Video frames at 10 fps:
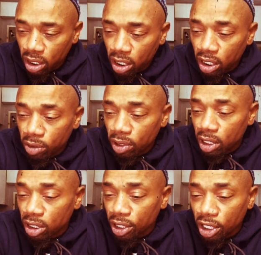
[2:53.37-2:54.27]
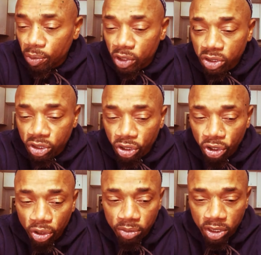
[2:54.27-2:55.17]
in in layman's
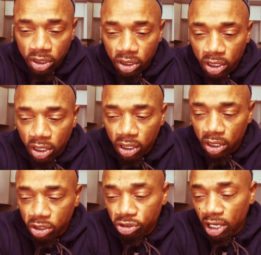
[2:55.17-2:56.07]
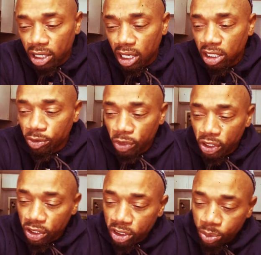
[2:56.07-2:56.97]
terms and and try not to make
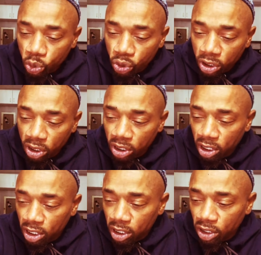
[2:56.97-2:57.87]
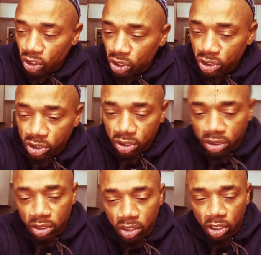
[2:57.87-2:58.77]
it spooky
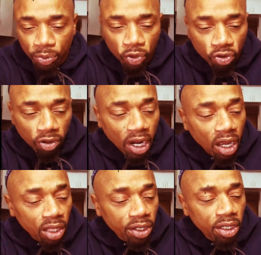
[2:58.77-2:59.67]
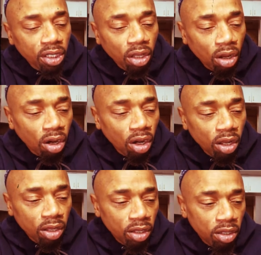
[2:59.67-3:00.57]
it's a morality law
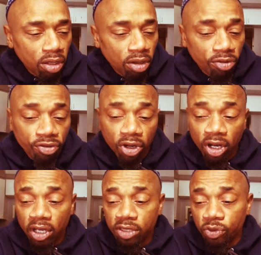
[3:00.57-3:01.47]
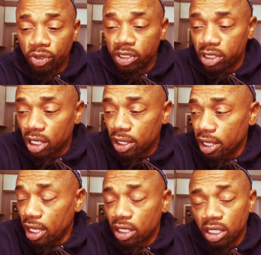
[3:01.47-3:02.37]
for us each other
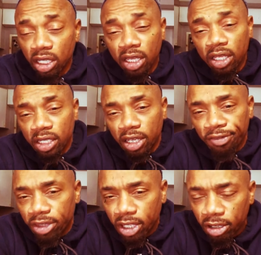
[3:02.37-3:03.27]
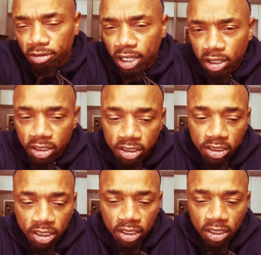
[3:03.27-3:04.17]
and the land and everything around us
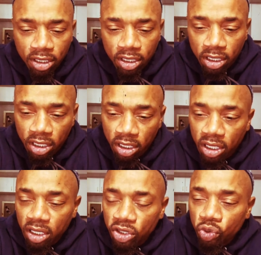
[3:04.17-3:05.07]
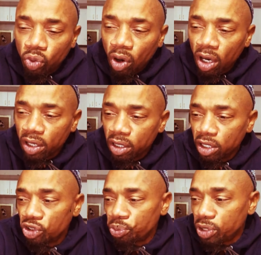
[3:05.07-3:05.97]
then you walking
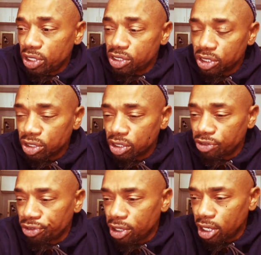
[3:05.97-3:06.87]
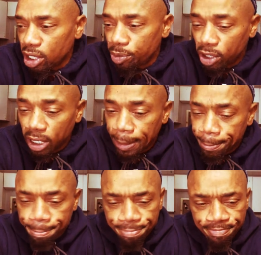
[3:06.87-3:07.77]
in your peace and your divinity but
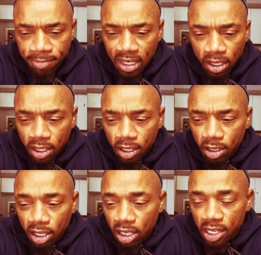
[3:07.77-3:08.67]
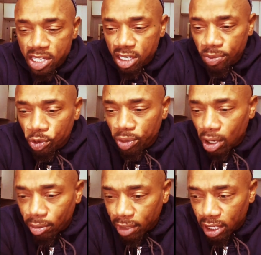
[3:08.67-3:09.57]
it's something
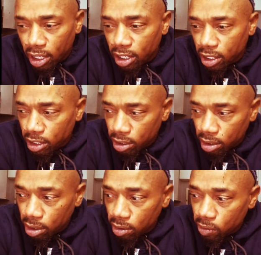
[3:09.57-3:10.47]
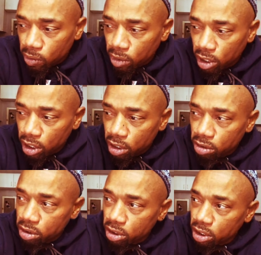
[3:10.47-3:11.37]
about man you know he
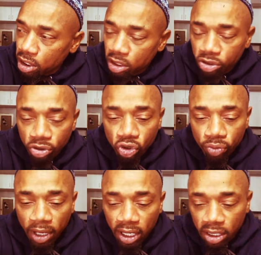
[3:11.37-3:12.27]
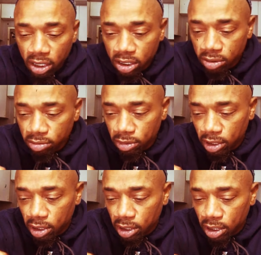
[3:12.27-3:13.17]
the control mechanism
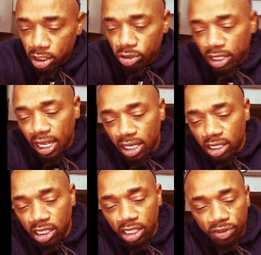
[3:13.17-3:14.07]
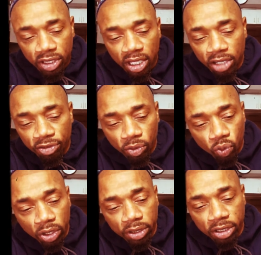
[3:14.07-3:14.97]
so you had to deviate from
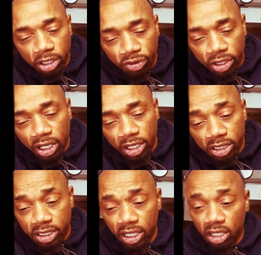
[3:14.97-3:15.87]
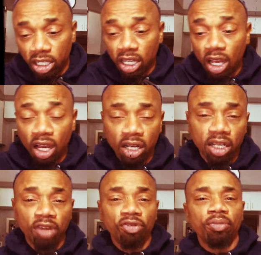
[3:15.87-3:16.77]
what the creator said of god and
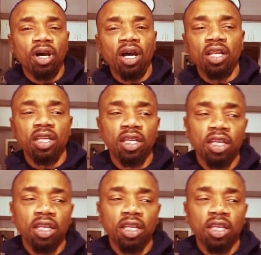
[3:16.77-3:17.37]
everybody